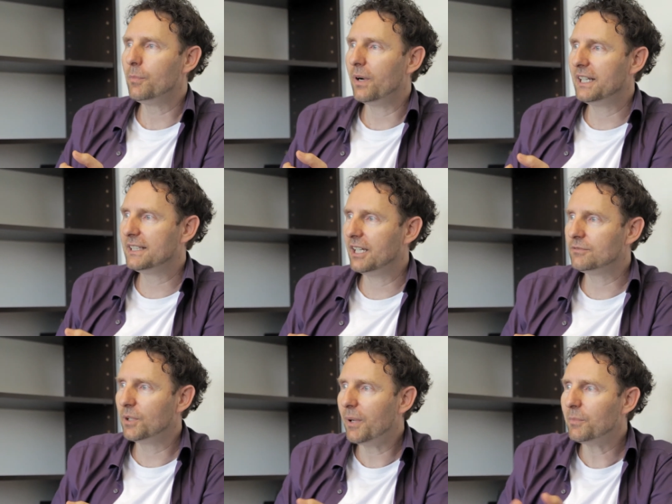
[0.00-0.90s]
But uh,
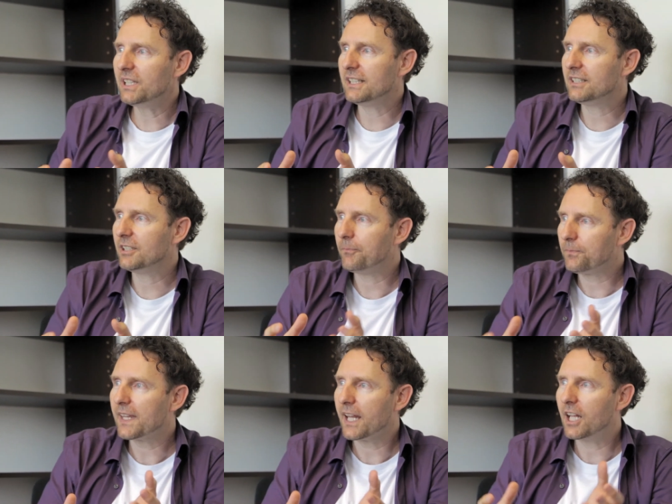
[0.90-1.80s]
remember that
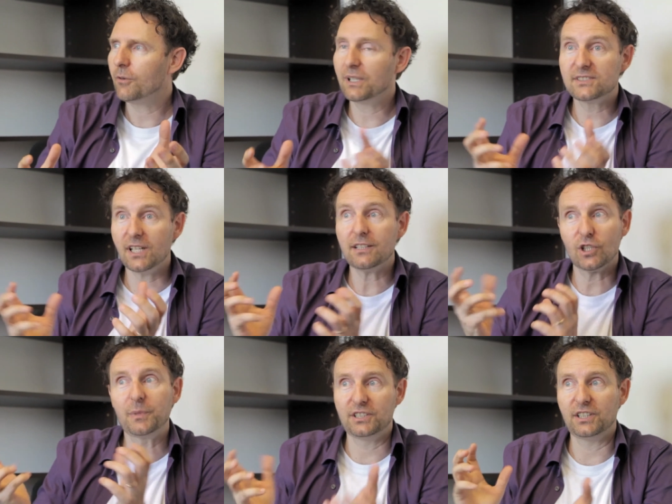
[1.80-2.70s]
when stars
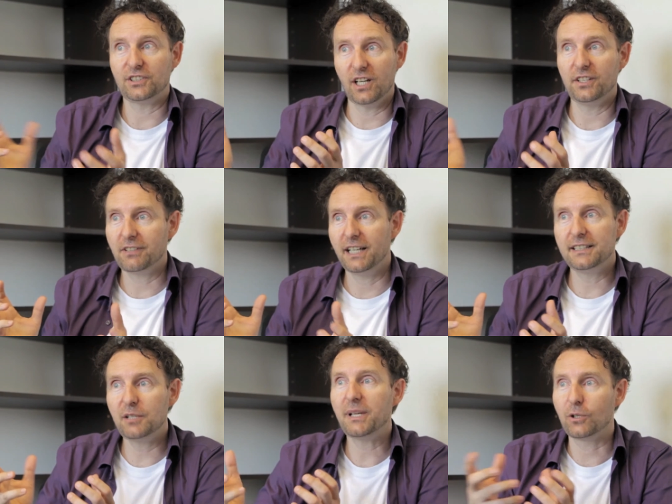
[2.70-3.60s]
orbit each other, right,
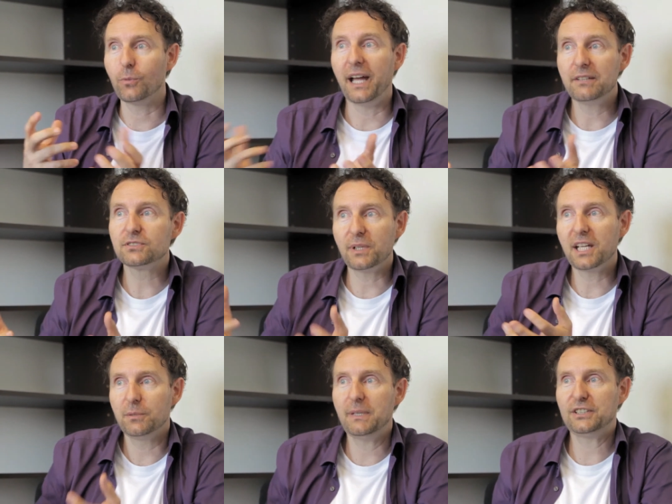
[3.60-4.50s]
they make waves. We
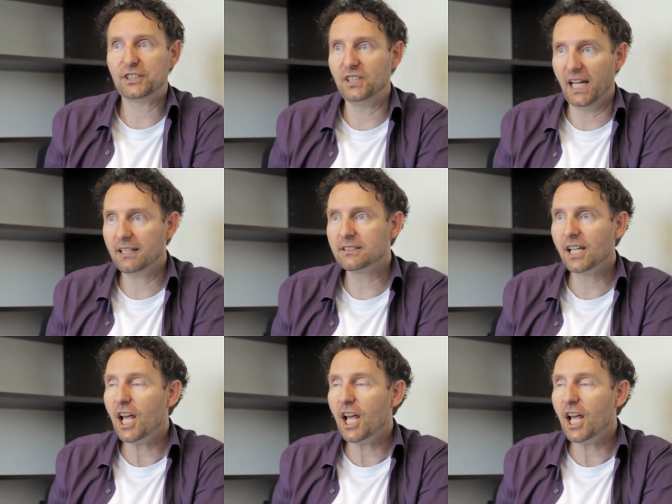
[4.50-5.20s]
can measure that.